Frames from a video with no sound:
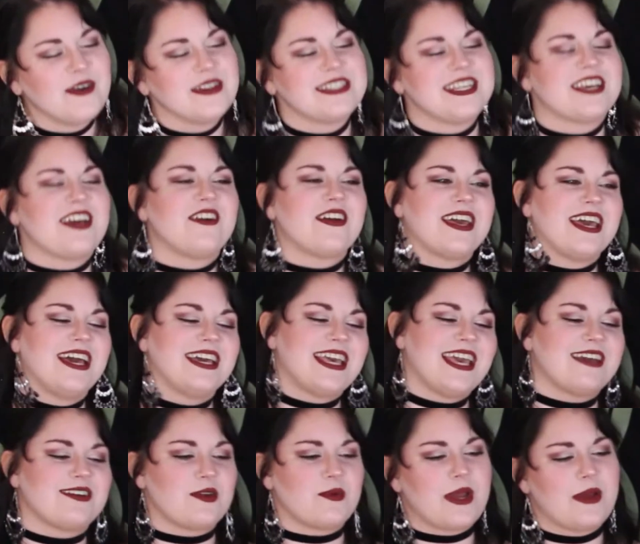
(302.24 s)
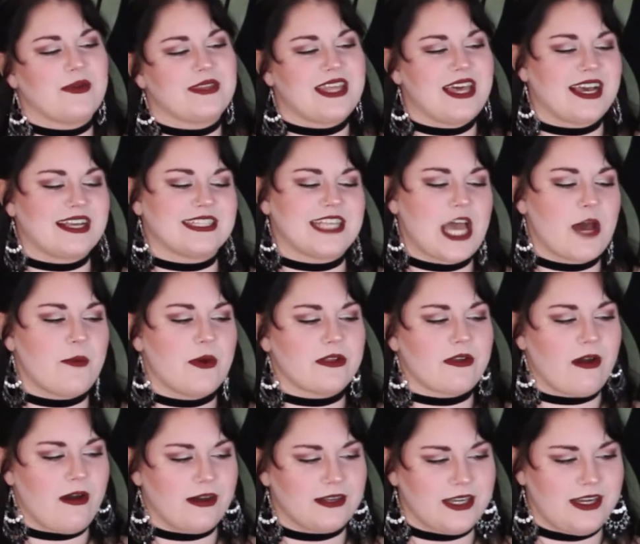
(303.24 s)
was like, okay, I can't get away with that because now I'm on
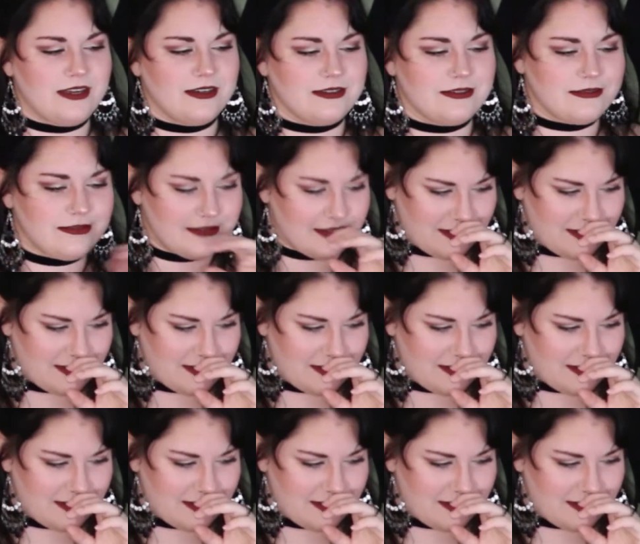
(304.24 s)
audio.